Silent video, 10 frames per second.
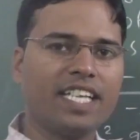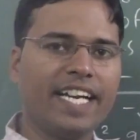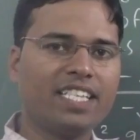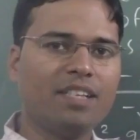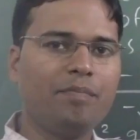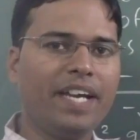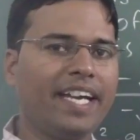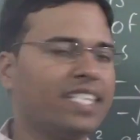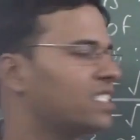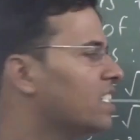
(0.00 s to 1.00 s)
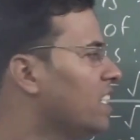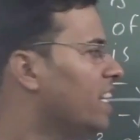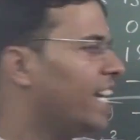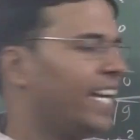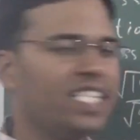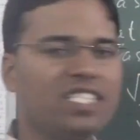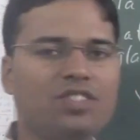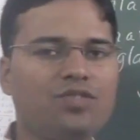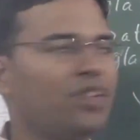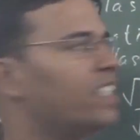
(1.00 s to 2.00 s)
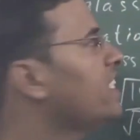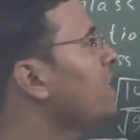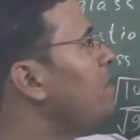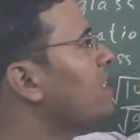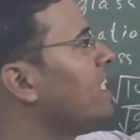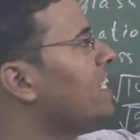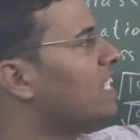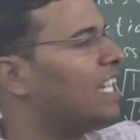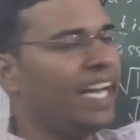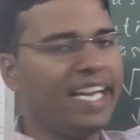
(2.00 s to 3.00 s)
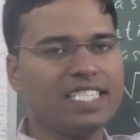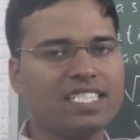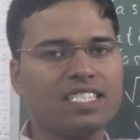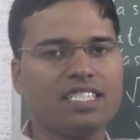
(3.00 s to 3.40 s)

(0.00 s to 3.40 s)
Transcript: at the base is 20% less